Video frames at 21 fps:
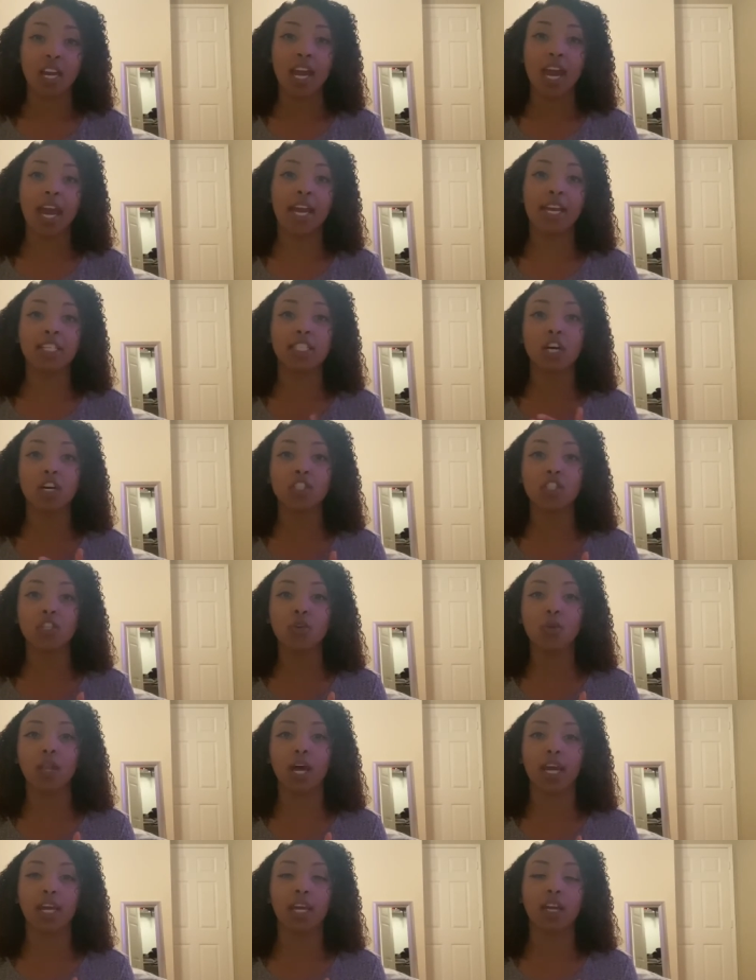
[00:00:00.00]
And it tells you
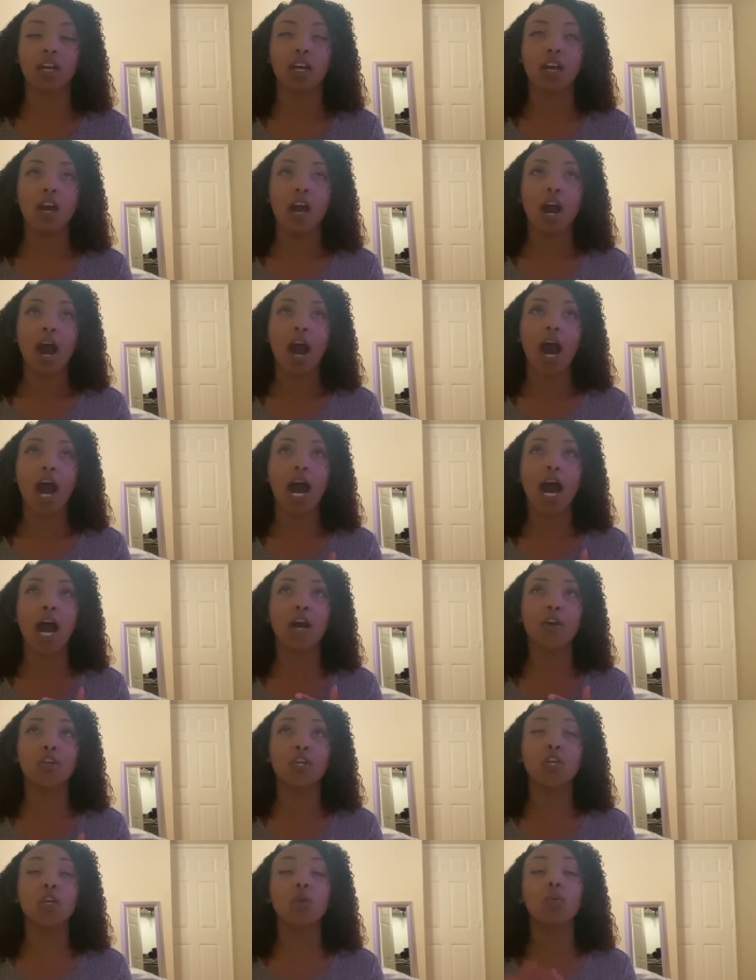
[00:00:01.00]
like
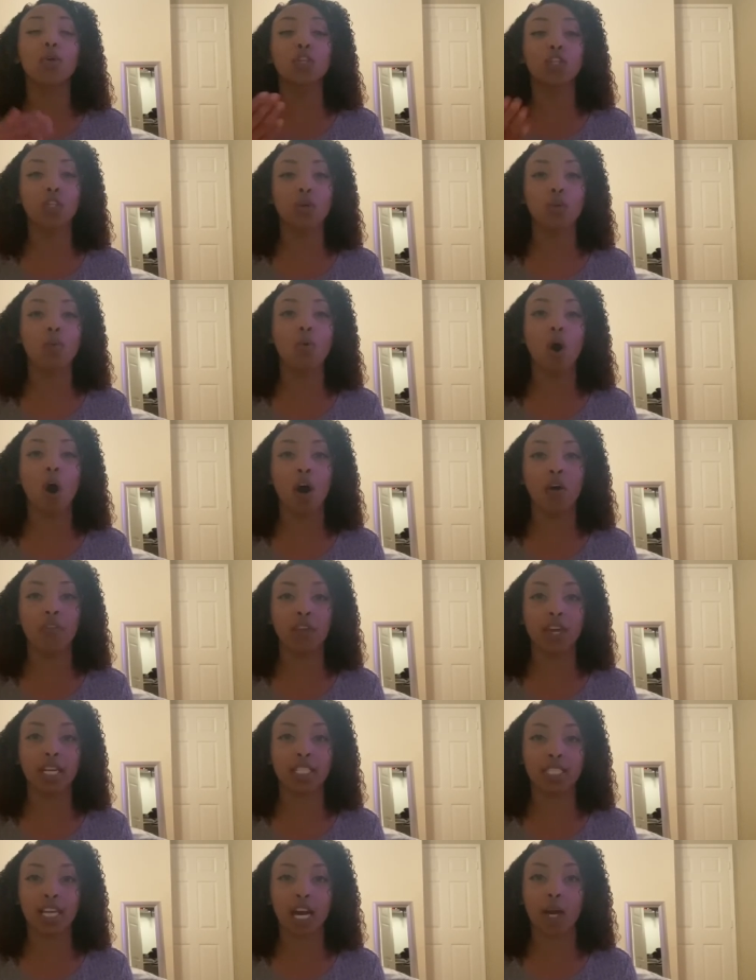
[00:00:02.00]
how you would do on the
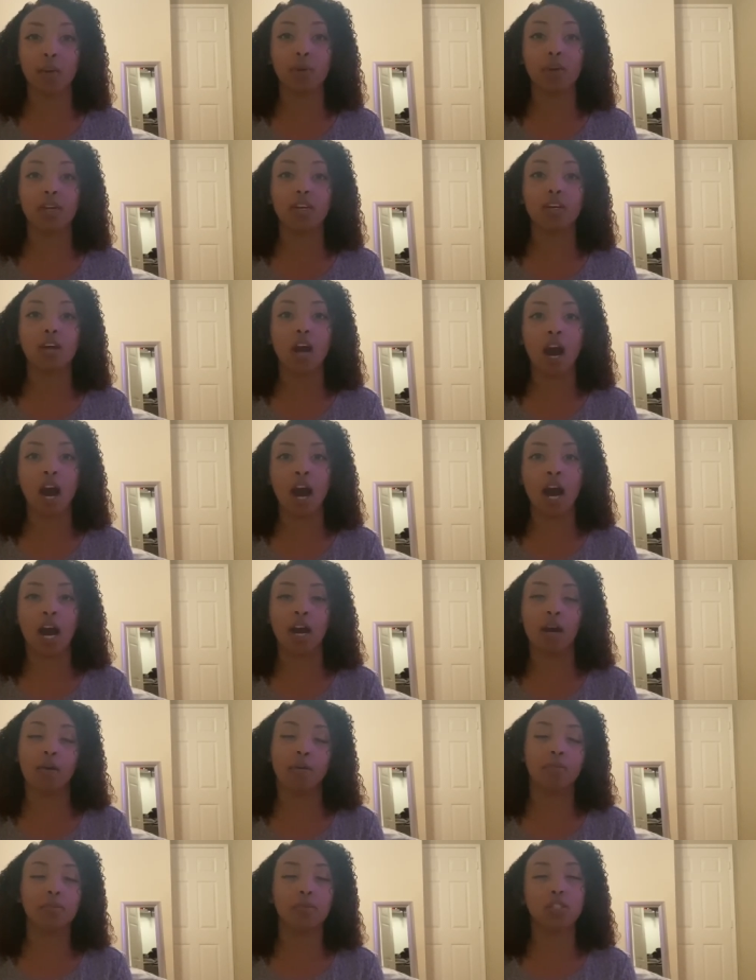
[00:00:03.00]
exam.
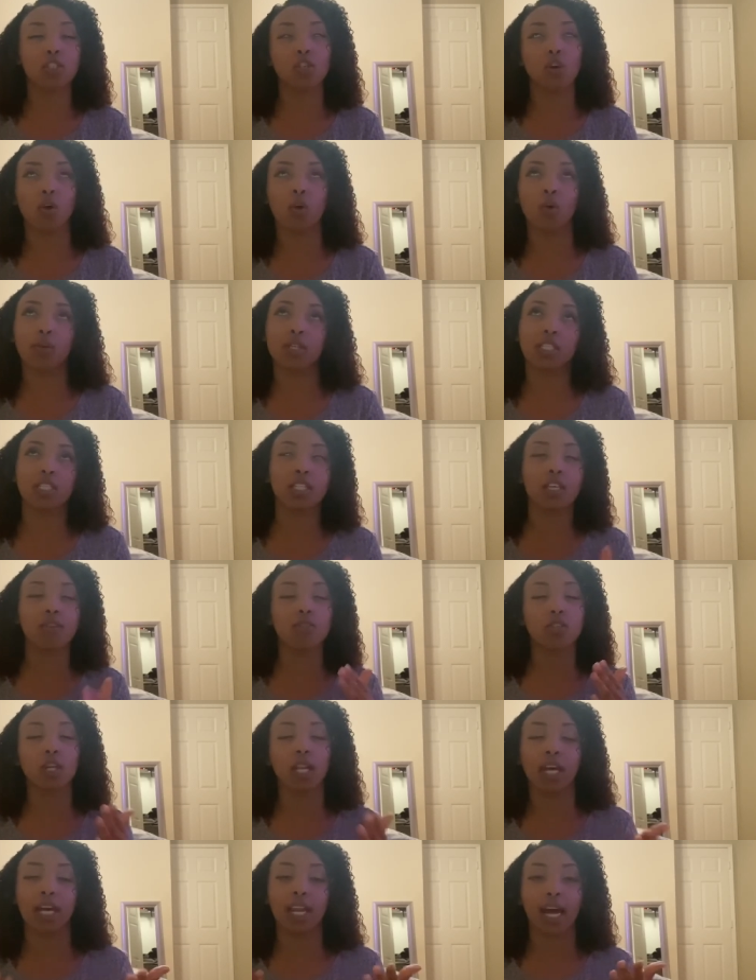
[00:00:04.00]
Um, so it just gives
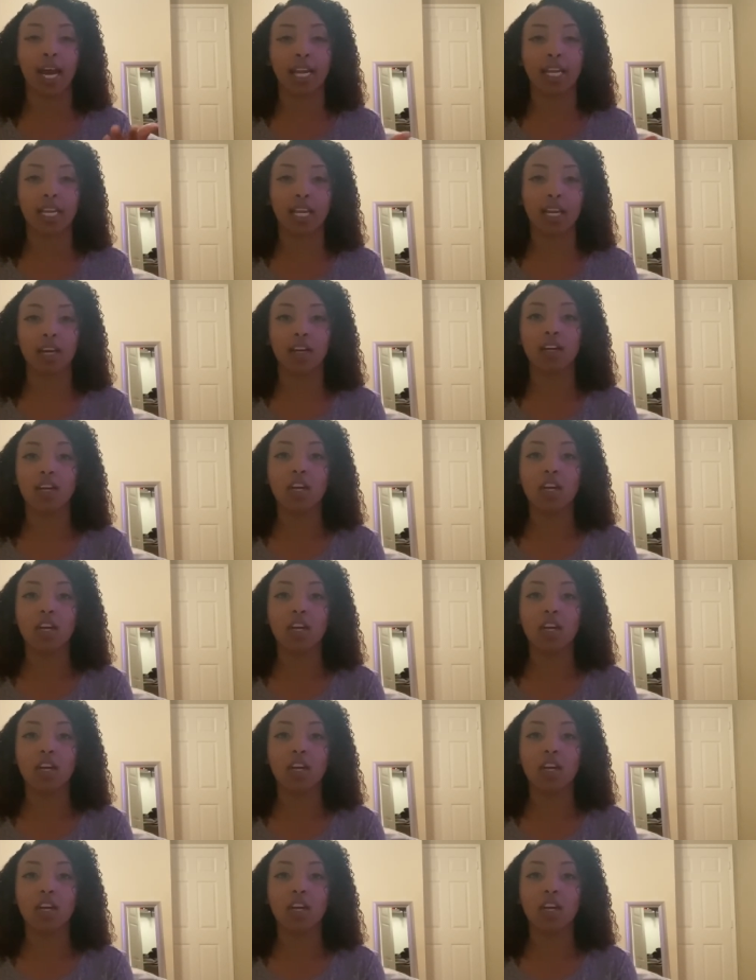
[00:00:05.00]
you like an idea.